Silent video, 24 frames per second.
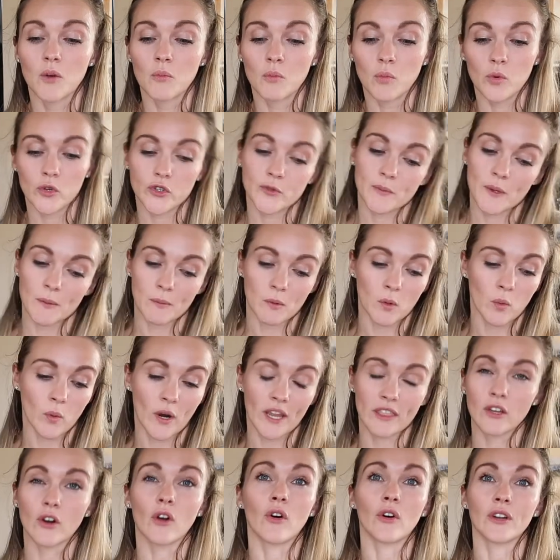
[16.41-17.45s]
Most people,
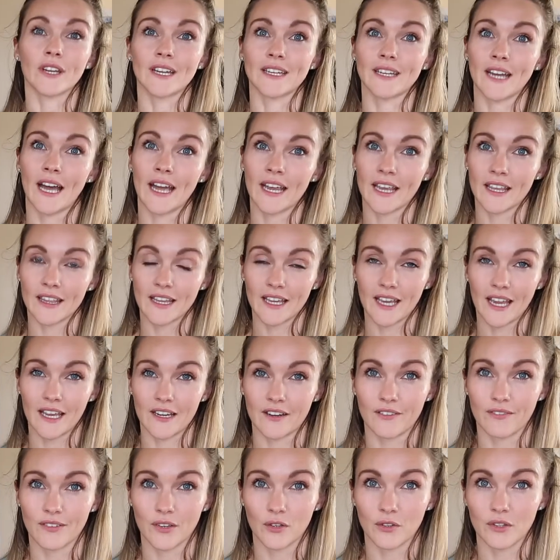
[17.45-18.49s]
when they're on a diet, they kind
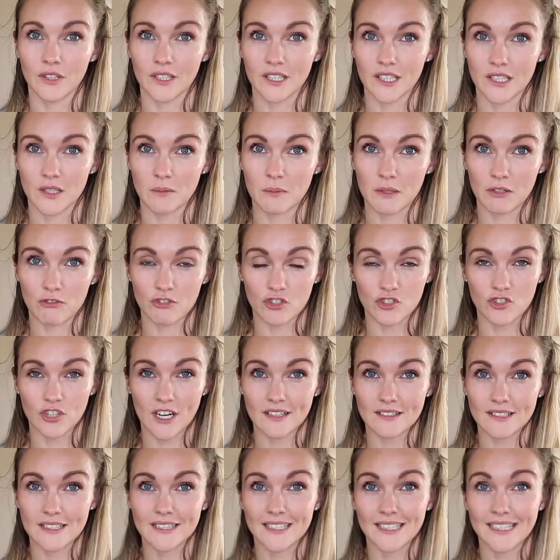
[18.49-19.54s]
of feel they need to be
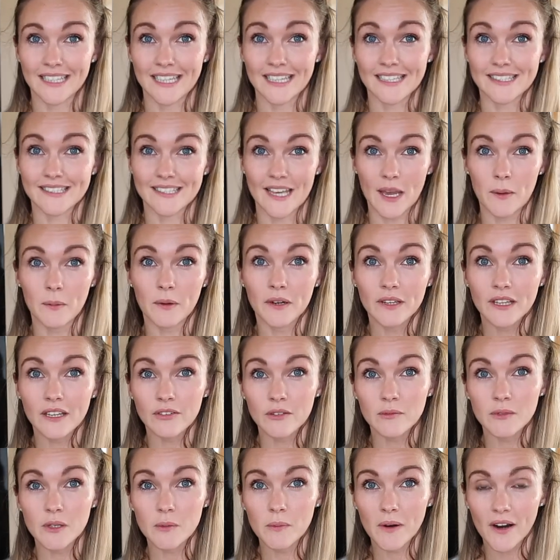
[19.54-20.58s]
restricted and eat separately
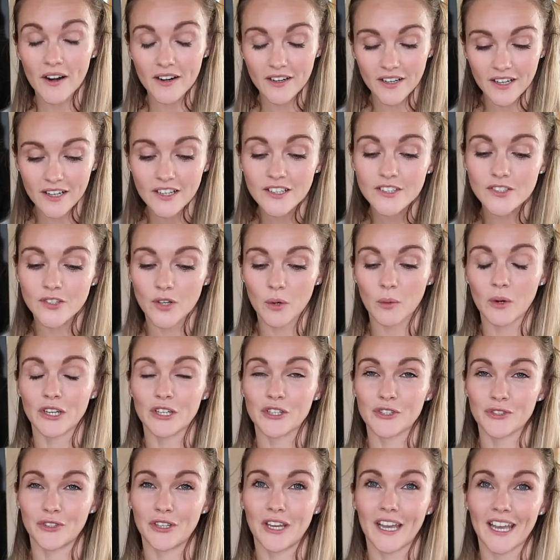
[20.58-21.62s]
from their partner. So I want
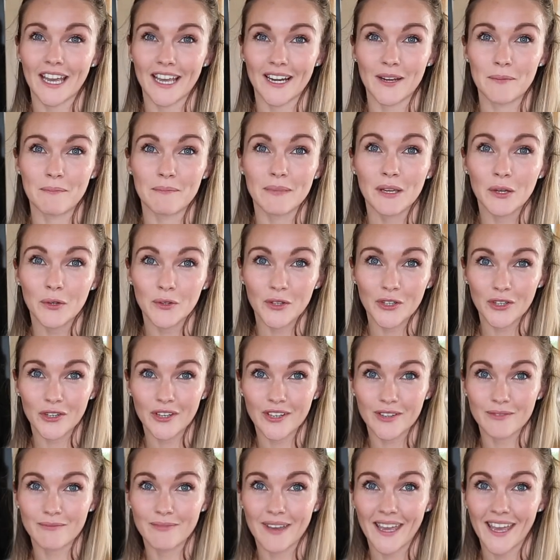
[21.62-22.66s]
to show you a kind of meal that you
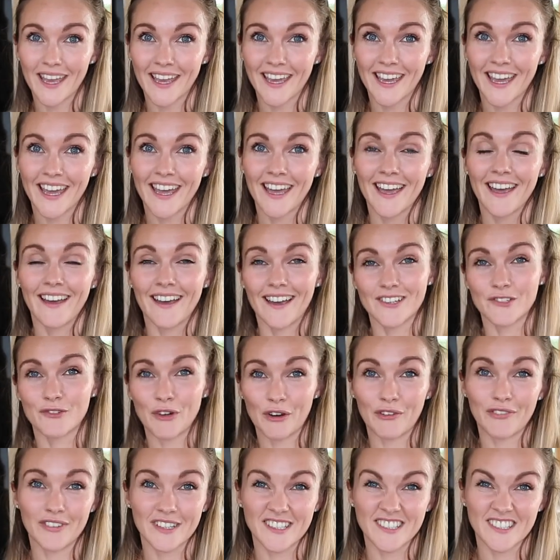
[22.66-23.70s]
can make and
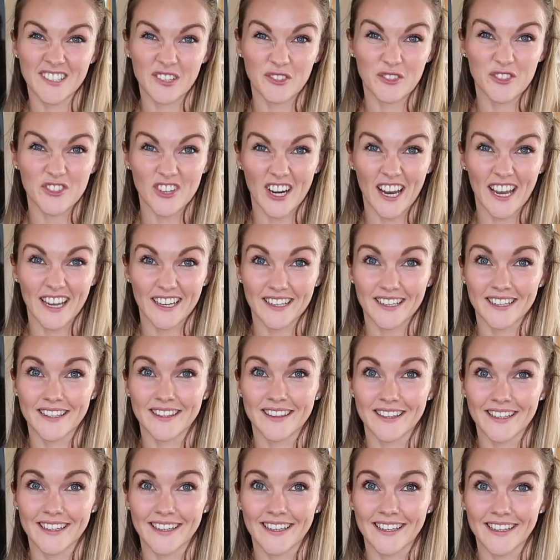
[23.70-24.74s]
roughly still track
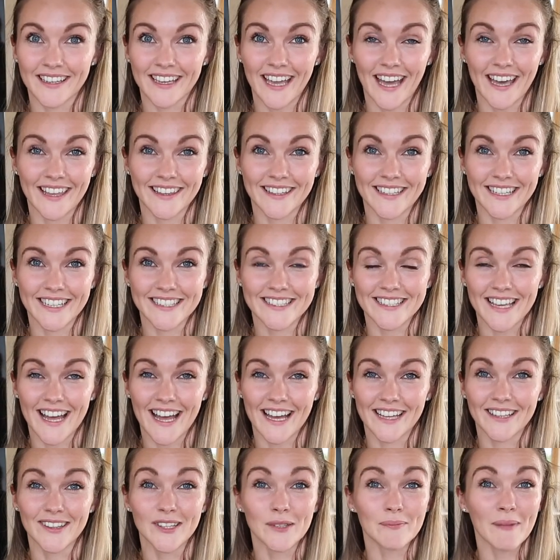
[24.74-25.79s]
the calories
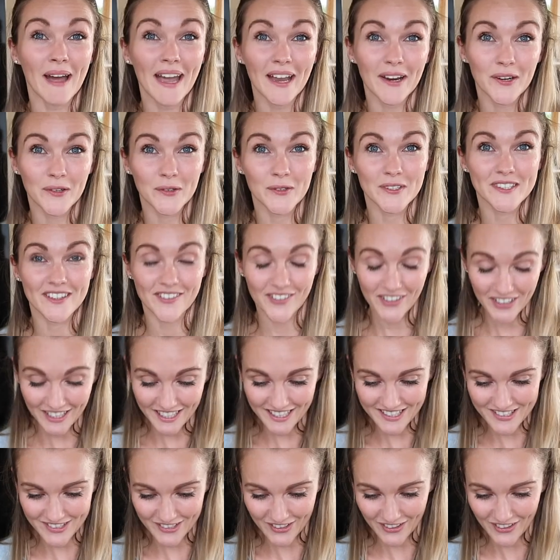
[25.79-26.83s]
and the macros if you
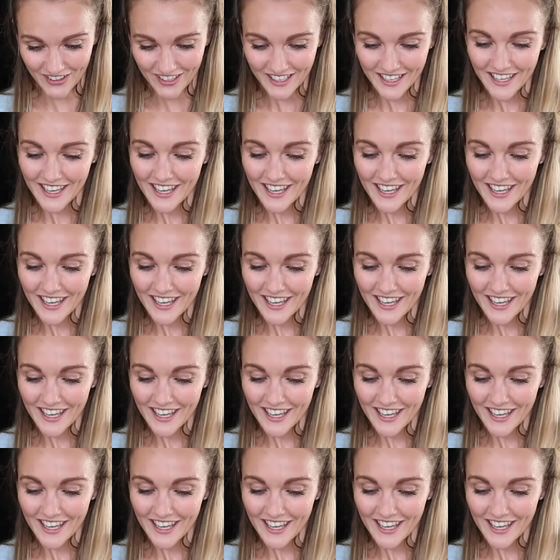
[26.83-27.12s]
need to.